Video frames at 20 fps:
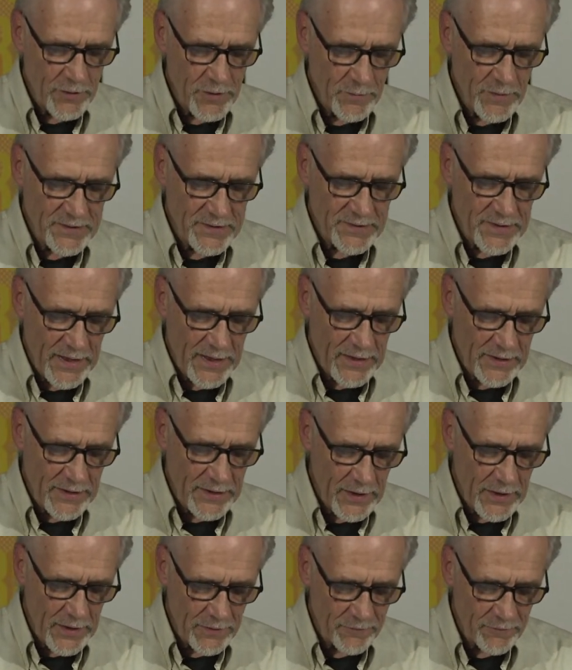to be
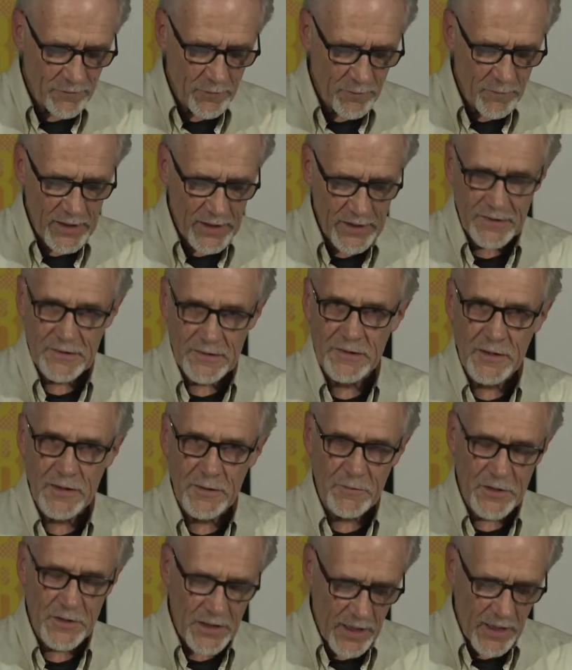standing in for my
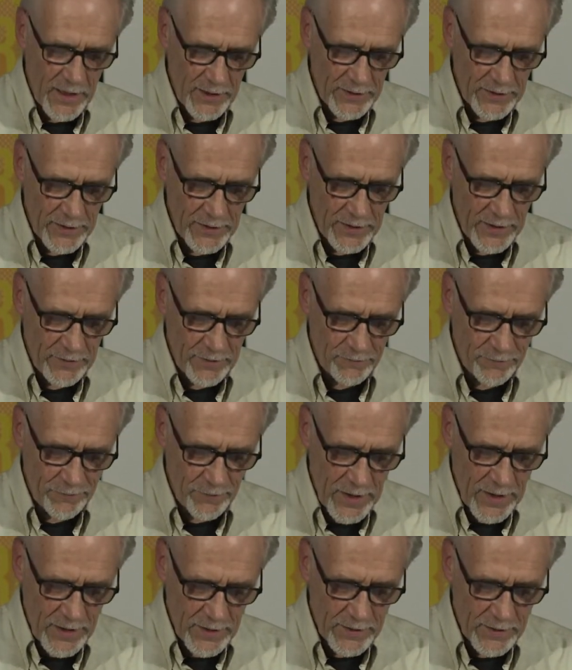esteemed colleague and
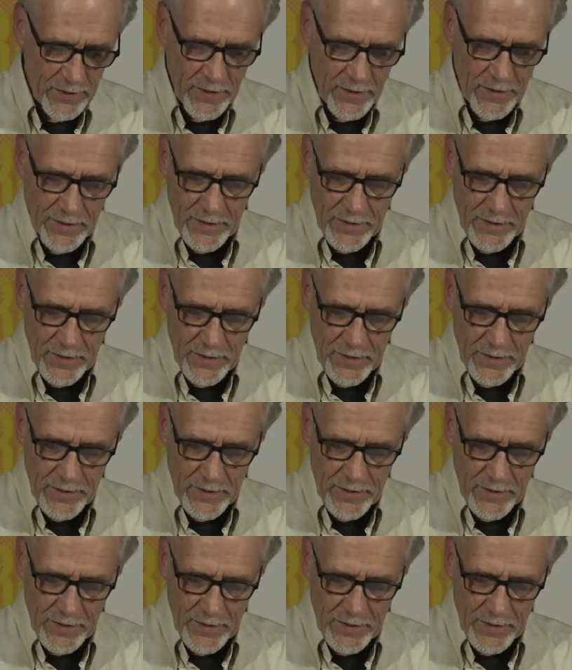friend,